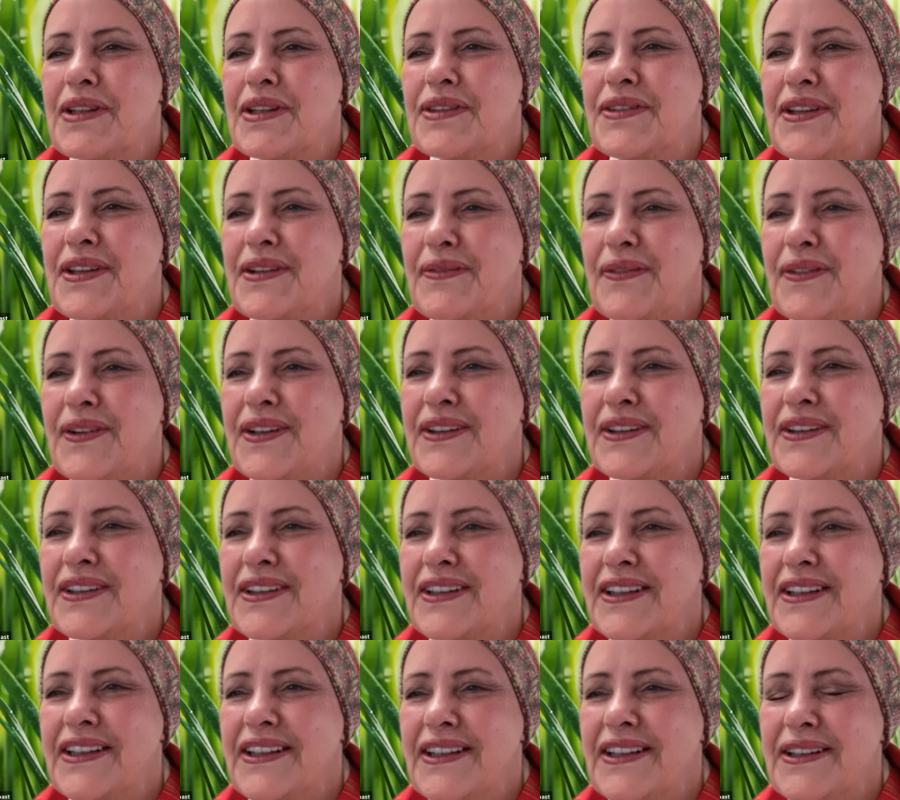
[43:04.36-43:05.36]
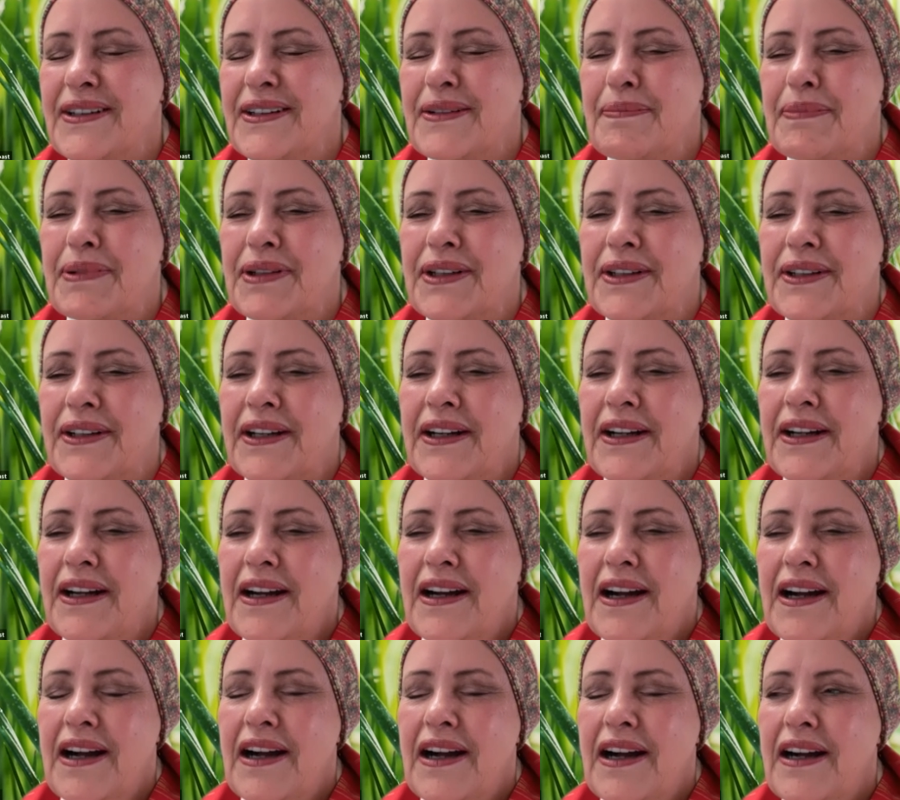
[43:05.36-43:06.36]
bit differently here, but
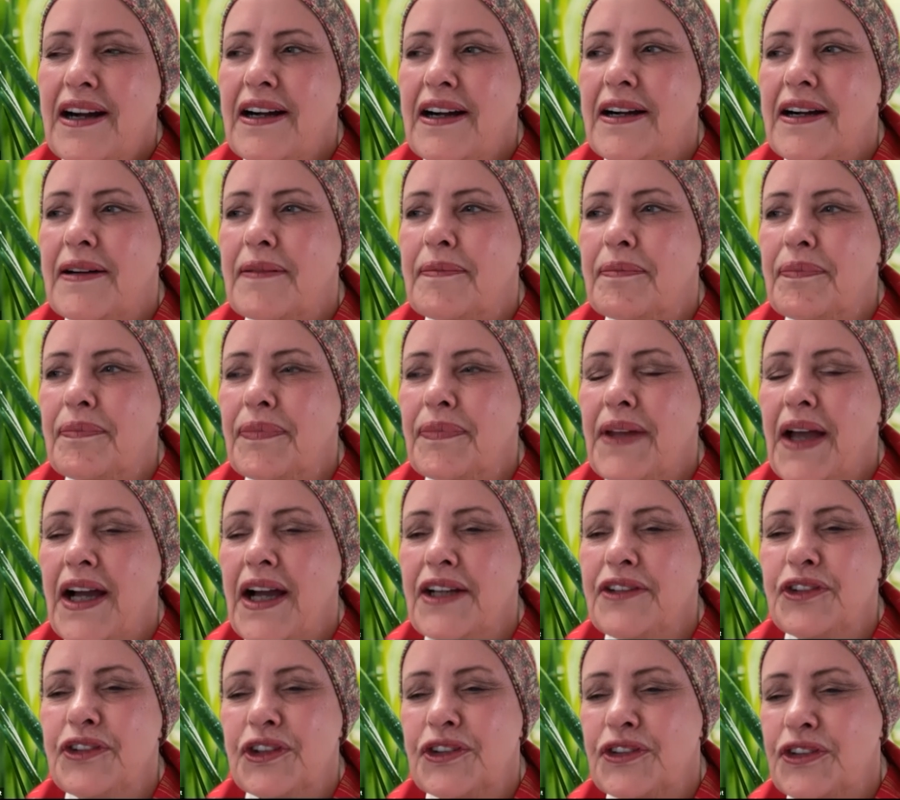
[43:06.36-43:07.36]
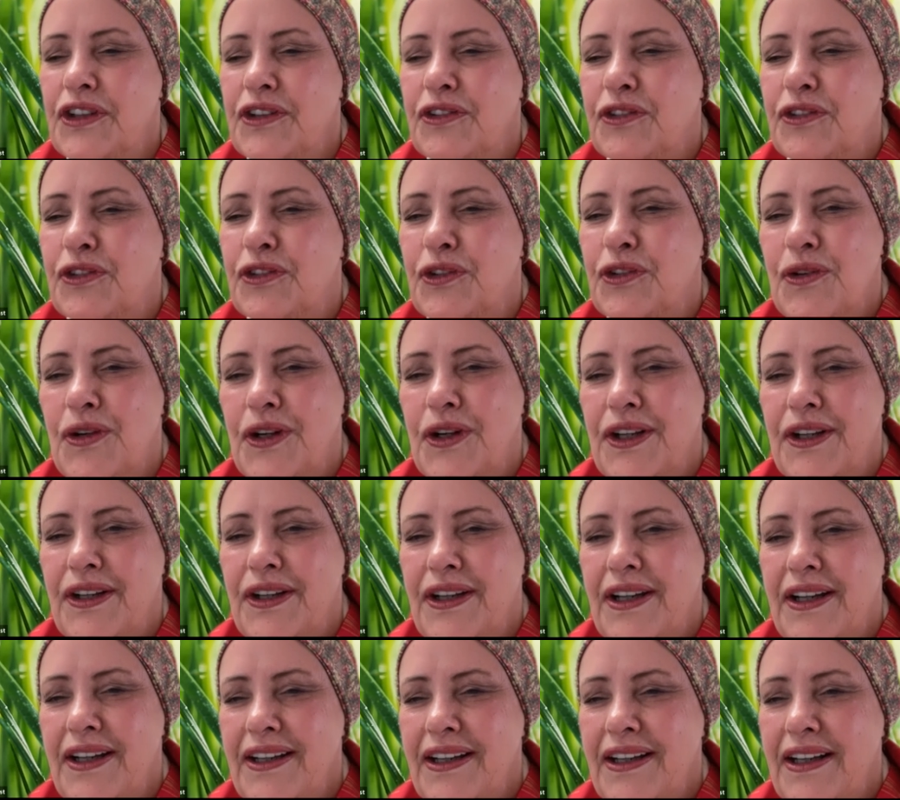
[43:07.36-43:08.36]
um, I just
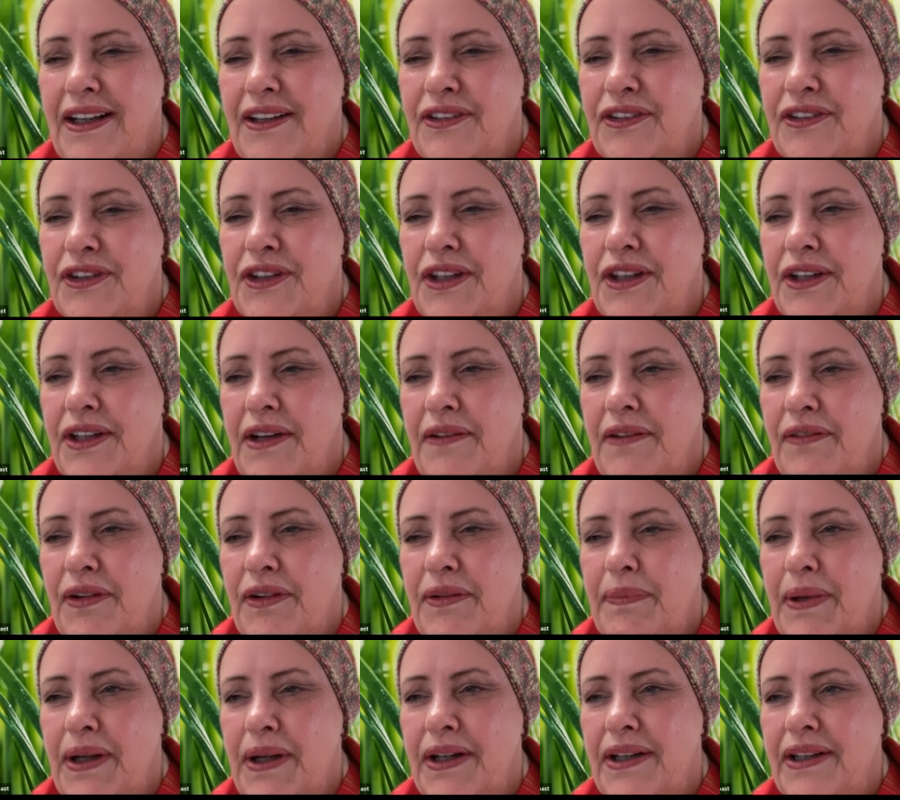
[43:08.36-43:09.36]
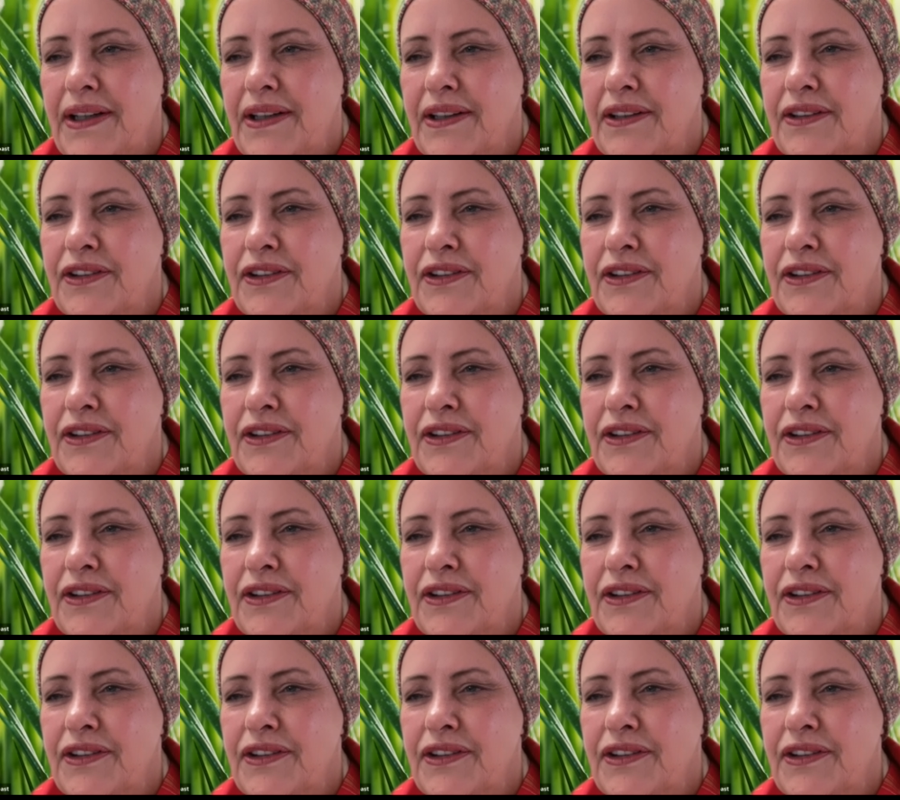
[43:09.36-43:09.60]
enjoy seeing everybody.